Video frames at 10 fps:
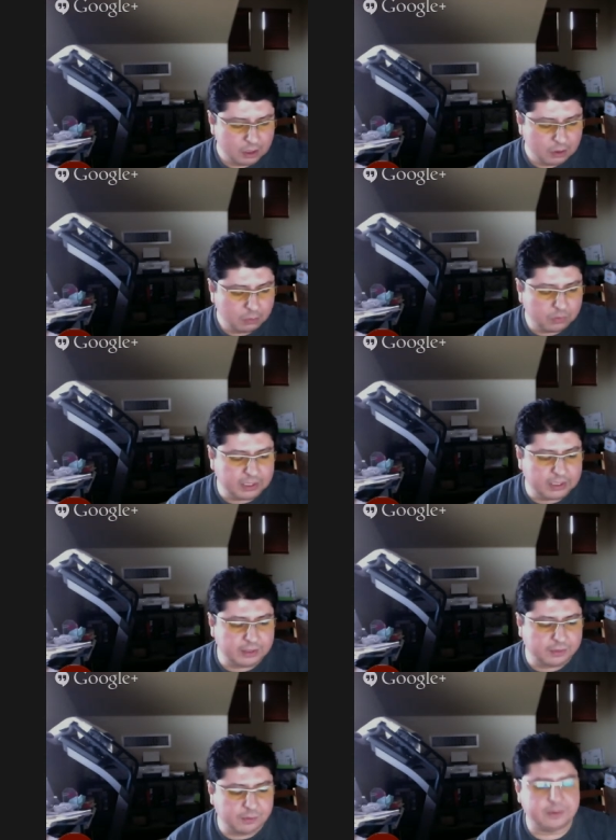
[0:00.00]
we
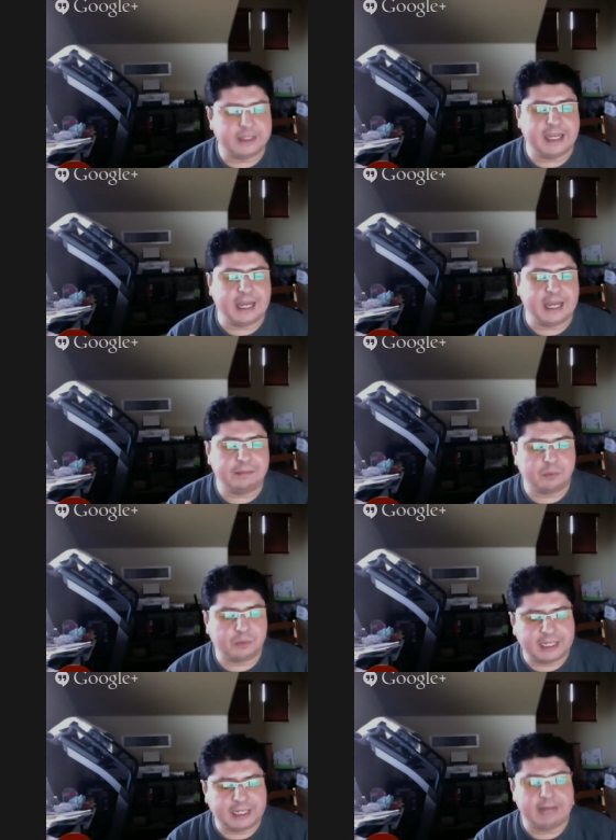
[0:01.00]
throw the
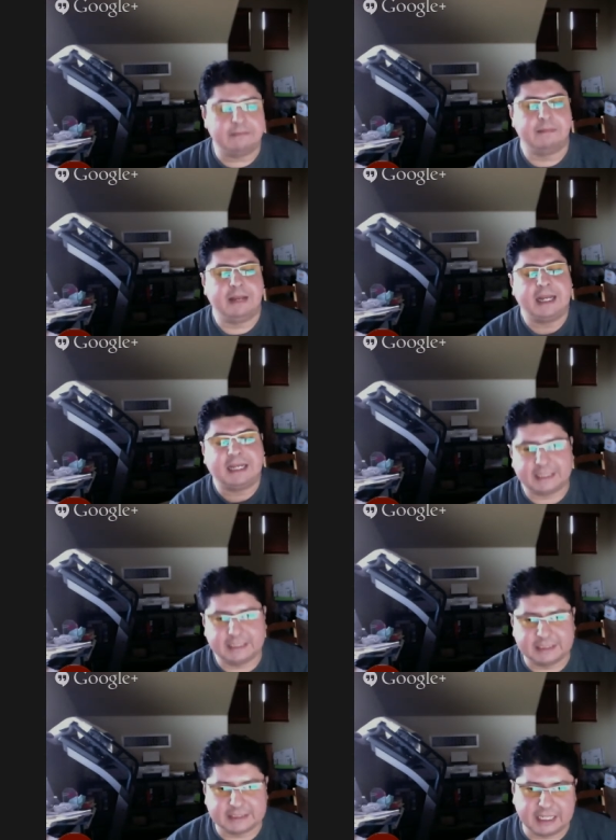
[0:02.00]
working app back at the
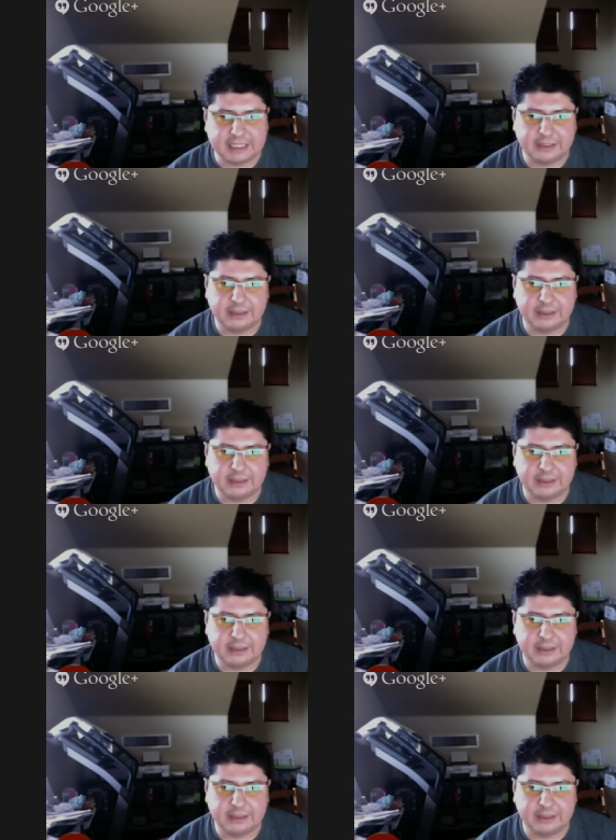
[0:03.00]
designer,